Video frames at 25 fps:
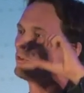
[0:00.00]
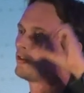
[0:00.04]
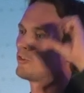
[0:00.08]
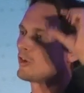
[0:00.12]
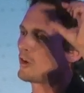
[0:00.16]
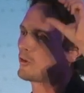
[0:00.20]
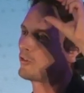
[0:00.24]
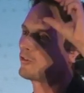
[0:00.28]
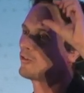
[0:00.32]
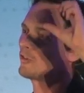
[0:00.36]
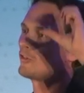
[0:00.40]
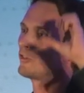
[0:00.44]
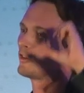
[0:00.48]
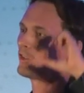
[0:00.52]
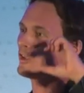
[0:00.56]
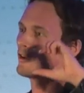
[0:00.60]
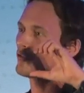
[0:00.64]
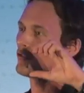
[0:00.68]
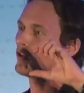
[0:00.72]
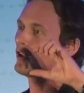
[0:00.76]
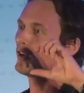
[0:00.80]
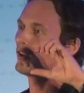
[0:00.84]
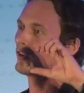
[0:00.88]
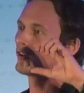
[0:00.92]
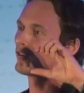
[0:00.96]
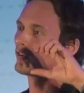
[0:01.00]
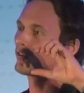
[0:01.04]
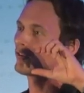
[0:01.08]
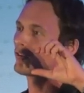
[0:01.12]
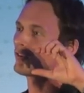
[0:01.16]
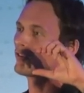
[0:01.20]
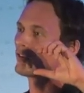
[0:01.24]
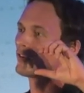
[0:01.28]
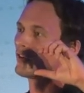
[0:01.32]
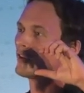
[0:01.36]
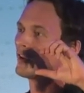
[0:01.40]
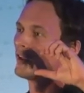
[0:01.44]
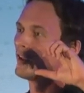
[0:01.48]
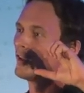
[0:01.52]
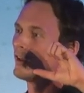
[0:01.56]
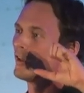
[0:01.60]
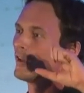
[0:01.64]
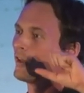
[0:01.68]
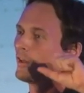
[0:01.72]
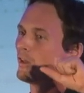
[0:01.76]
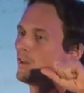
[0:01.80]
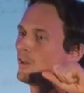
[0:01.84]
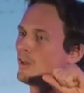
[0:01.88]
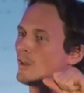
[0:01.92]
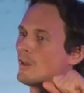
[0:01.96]
jokes in the ingredients,
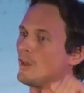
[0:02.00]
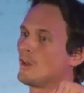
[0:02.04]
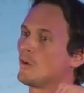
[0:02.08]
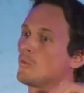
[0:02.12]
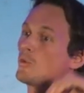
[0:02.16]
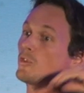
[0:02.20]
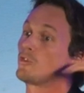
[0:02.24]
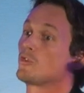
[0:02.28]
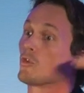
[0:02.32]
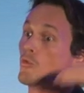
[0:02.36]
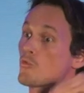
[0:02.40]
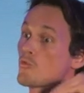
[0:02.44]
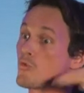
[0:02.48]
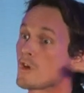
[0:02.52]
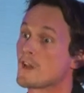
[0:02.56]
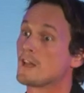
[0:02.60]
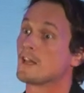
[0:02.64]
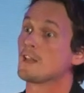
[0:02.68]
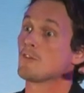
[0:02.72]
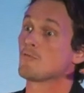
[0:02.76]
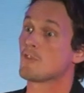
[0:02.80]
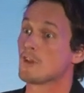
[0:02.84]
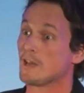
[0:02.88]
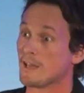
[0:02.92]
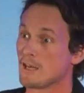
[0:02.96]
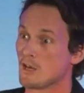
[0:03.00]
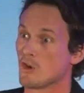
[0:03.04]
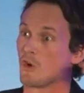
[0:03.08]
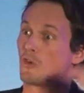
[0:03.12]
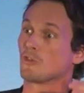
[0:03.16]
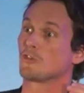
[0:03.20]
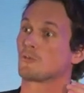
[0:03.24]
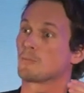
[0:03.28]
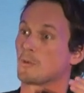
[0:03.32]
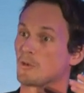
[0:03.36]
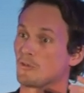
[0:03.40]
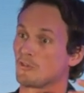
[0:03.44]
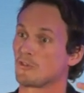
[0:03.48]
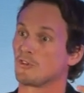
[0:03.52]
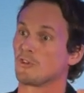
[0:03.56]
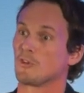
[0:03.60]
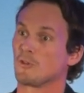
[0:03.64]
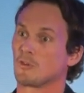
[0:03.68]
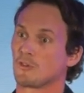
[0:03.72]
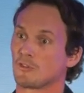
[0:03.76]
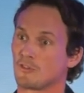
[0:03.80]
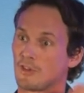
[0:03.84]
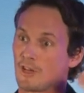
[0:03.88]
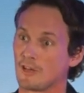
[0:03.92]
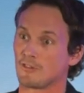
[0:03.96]
which you're really, really not supposed to do,
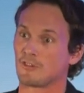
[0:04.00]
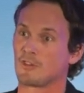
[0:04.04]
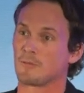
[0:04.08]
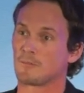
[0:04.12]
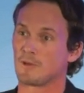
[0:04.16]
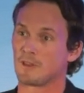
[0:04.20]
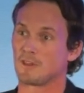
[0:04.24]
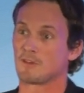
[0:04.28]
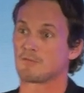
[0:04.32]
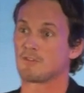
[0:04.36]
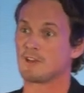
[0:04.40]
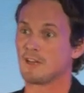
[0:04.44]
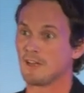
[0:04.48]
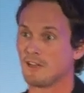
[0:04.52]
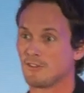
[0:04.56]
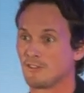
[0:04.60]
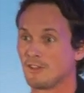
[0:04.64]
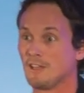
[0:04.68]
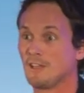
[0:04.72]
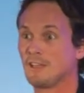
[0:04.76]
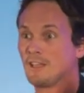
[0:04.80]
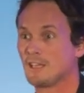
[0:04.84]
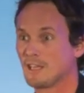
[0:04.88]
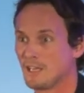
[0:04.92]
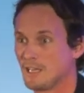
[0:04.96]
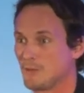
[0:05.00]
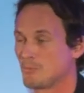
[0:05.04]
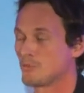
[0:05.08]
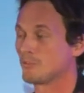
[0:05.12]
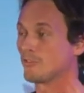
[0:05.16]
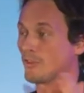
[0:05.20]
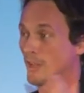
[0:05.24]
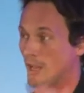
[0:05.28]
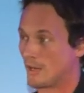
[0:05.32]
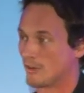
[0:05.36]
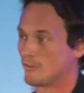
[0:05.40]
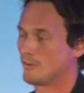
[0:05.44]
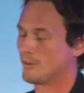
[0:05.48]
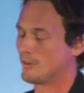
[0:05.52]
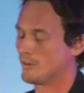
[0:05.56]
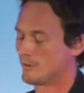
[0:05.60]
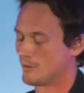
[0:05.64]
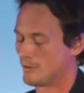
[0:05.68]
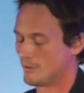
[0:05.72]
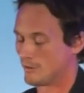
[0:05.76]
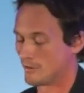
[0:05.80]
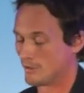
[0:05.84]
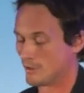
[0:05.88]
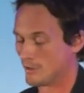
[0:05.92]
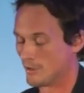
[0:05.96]
because that's the bit that really is legally protected,
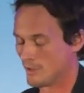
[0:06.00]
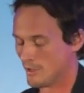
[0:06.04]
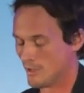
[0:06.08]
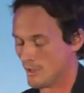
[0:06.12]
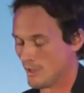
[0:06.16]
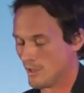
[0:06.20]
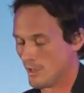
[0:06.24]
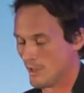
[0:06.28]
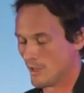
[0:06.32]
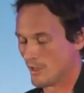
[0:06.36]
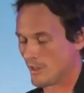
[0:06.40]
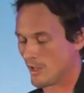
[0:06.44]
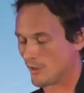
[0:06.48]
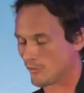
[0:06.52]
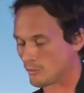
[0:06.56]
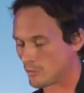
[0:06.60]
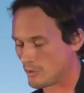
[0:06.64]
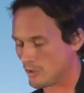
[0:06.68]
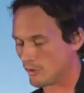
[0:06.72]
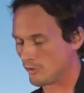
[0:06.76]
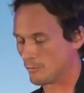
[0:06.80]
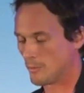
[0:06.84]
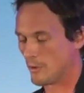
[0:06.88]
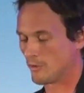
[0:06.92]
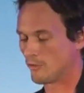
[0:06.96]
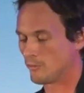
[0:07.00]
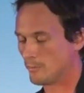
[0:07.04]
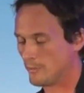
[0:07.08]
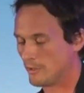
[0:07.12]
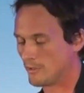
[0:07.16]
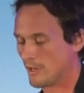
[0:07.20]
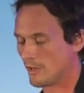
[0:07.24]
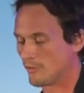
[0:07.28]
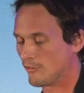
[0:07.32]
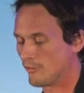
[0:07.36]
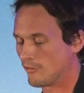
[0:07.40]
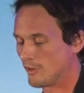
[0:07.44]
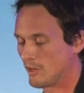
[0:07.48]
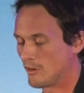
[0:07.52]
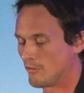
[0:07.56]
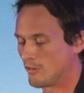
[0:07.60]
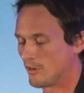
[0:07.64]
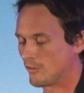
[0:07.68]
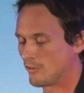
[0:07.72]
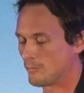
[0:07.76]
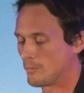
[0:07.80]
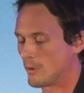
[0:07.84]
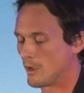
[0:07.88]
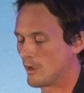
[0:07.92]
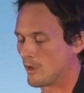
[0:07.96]
and that's where you're supposed to be dead
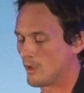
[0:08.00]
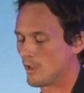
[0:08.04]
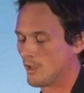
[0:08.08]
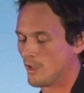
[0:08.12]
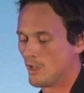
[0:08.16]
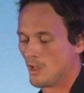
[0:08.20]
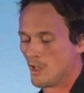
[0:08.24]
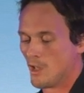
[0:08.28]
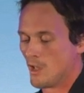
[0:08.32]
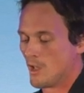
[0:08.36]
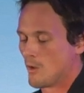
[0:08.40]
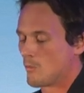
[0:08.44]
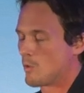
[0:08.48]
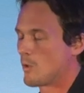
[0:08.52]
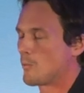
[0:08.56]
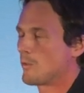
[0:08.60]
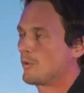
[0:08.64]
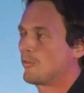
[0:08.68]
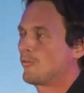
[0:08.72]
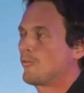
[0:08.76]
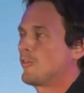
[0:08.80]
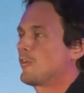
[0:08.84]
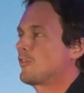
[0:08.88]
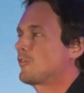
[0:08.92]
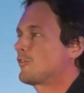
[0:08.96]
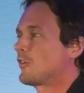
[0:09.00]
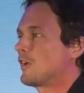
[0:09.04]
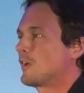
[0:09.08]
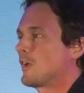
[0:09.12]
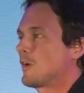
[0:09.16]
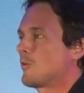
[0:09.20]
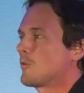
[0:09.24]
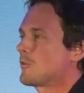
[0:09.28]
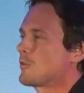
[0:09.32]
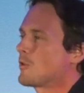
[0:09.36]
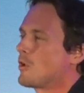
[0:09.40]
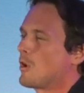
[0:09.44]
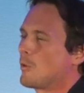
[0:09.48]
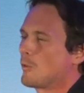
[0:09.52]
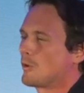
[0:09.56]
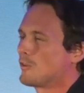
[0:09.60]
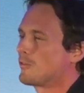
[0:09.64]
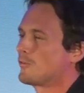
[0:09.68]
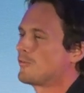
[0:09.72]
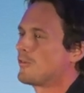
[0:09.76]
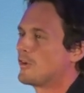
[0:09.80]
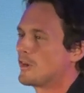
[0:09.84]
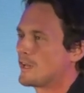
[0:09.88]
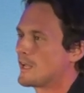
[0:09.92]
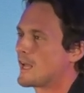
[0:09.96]
serious. But when we first started out, we thought, oh, it's
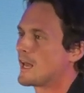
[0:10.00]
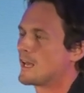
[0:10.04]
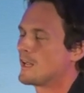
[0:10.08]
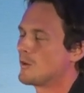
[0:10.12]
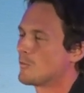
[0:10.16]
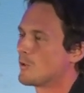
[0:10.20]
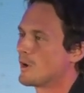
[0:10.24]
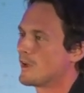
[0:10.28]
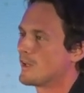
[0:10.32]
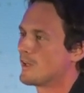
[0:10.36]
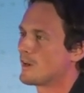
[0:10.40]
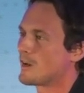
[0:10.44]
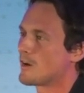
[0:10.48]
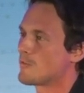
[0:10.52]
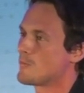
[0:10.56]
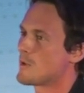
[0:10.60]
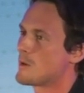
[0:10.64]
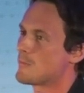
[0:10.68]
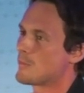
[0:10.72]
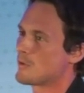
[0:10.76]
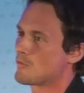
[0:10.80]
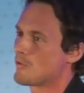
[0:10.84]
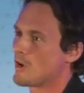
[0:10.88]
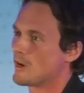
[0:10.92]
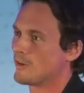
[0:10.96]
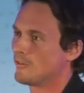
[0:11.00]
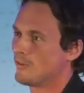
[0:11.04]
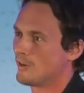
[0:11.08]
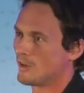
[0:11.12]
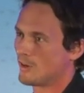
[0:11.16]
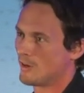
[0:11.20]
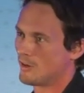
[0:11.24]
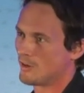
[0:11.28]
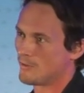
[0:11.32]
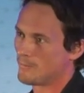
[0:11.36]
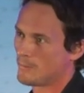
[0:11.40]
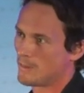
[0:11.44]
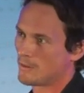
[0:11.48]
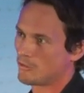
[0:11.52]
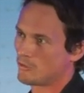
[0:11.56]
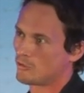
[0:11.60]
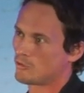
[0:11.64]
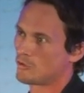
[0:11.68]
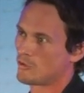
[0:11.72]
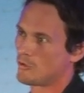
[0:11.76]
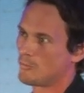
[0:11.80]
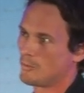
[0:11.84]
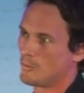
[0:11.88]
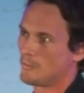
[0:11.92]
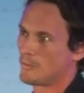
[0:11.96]
funny anyway. And I remember writing a
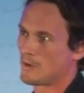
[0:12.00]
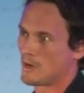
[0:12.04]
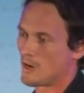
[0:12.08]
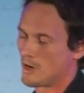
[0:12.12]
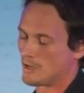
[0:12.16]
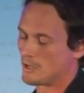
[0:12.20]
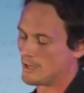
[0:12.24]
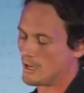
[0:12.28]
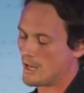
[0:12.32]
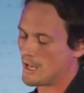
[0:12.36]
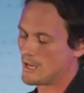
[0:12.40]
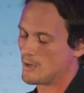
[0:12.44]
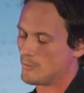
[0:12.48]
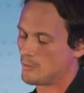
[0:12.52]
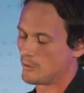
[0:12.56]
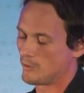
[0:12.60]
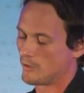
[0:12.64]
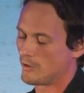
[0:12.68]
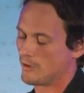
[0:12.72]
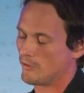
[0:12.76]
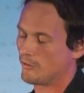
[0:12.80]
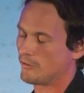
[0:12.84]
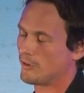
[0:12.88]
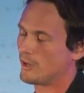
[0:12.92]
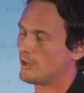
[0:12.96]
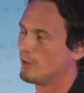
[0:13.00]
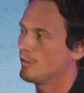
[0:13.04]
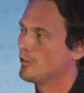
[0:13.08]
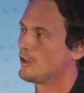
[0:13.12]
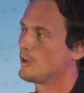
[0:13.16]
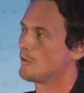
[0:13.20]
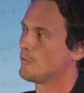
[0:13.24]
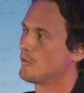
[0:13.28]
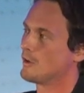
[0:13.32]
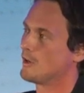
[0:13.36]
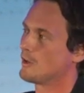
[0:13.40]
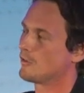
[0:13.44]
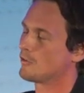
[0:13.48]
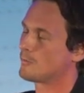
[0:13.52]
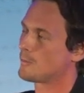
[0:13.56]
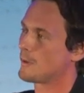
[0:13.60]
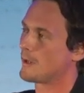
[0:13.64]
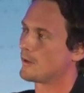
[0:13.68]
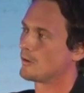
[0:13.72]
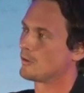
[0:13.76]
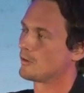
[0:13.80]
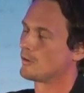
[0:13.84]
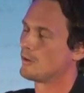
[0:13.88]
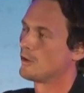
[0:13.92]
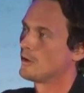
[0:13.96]
strawberry banana label that said in the ingredients
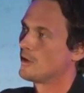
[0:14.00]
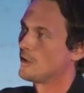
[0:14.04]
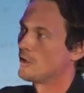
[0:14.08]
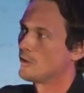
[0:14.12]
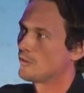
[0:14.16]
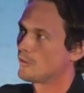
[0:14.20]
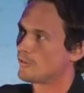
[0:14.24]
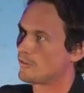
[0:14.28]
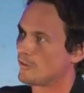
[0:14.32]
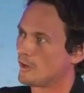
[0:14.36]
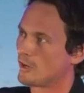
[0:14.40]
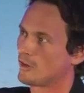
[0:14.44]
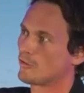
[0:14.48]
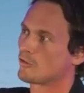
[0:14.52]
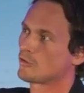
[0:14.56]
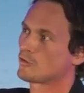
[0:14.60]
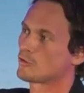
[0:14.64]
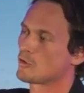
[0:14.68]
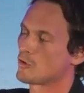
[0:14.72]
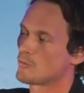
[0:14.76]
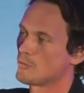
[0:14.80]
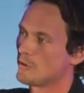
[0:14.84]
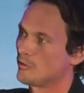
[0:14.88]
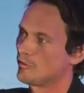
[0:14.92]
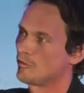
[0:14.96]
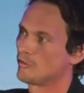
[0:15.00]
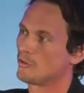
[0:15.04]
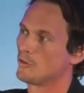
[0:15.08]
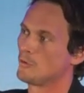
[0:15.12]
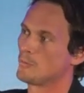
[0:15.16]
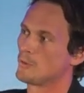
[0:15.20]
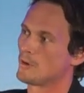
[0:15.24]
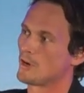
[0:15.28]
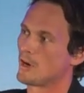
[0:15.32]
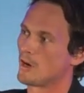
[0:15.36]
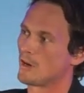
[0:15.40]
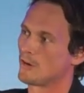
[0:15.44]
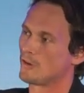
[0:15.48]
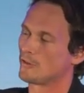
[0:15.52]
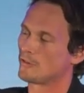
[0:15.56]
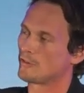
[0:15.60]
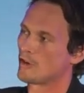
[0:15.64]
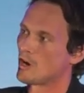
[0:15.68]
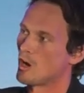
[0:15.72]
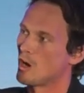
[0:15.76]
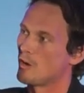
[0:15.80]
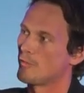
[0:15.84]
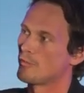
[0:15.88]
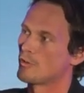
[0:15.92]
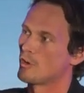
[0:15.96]
panel, 6 strawberries, 2 bananas,
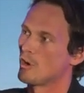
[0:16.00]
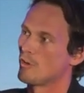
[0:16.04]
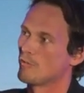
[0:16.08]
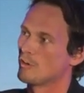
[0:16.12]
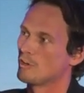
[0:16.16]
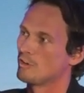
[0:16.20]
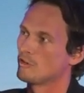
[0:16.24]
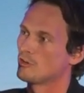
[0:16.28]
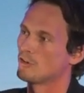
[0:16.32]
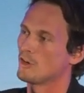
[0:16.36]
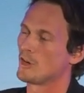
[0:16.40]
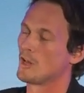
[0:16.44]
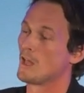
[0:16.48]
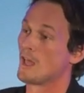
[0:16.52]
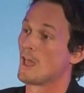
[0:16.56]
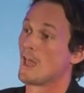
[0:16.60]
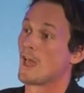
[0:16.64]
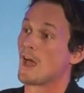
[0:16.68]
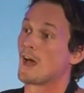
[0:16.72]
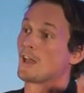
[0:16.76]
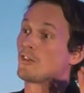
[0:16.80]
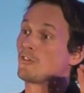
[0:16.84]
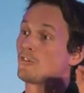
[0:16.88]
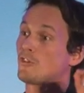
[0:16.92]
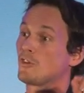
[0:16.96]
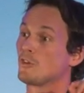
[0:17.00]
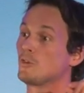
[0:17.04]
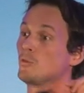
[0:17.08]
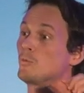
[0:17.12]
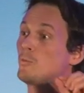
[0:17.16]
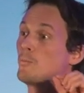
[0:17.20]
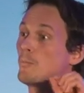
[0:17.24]
half an orange, and 2